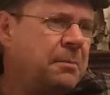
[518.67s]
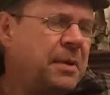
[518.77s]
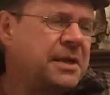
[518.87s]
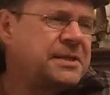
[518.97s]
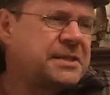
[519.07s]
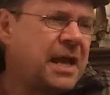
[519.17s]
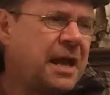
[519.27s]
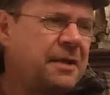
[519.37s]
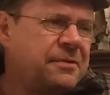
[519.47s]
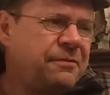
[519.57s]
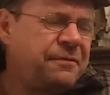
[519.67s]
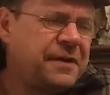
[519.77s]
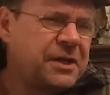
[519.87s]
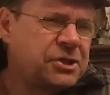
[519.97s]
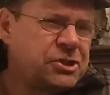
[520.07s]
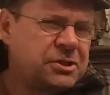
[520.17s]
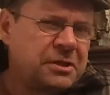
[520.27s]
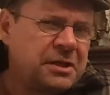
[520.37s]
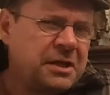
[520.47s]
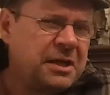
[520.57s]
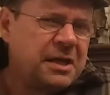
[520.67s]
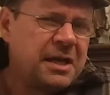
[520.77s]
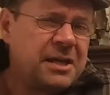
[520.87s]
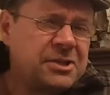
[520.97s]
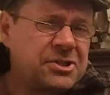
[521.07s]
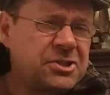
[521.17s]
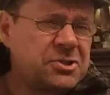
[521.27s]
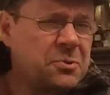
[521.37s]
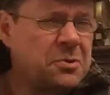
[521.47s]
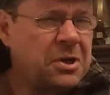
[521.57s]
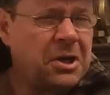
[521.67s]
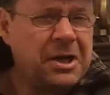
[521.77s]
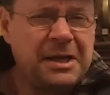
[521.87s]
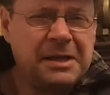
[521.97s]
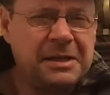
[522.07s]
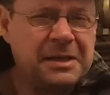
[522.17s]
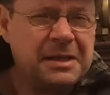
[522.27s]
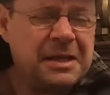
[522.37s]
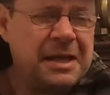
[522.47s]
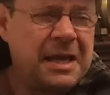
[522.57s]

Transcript: But the finish is so clean